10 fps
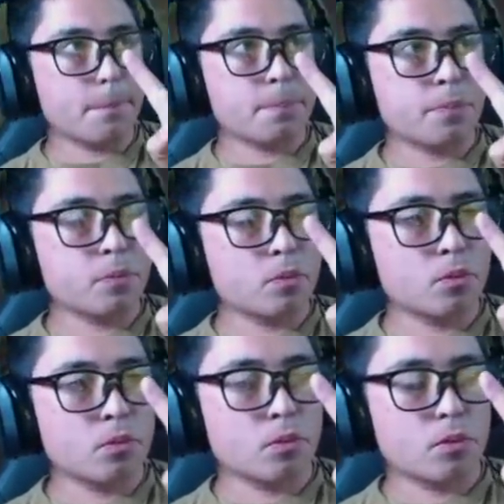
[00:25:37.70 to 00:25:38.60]

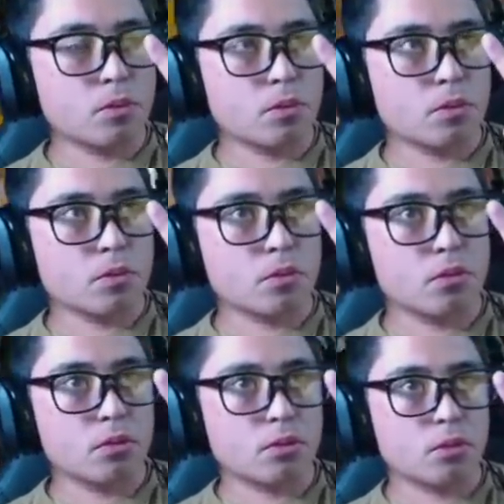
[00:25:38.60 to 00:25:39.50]

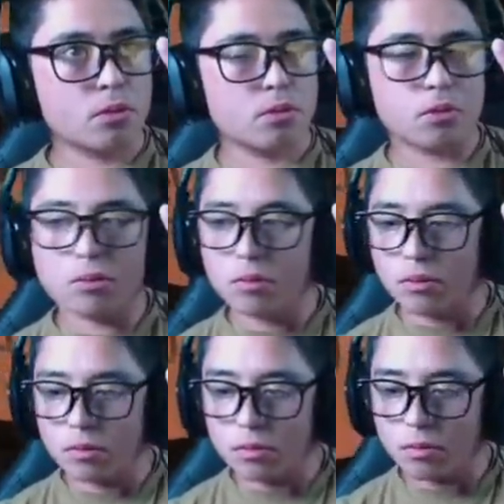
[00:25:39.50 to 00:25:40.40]

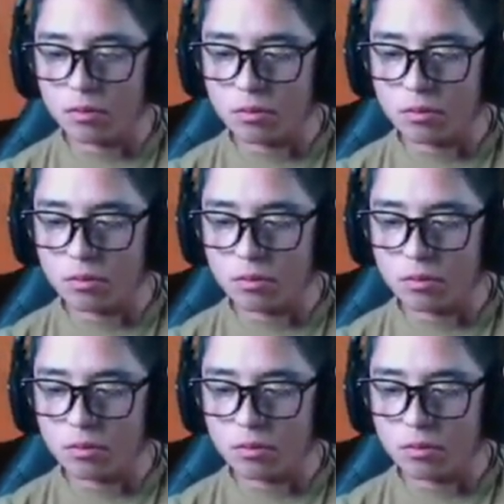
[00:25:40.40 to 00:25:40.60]
Nobody speaks.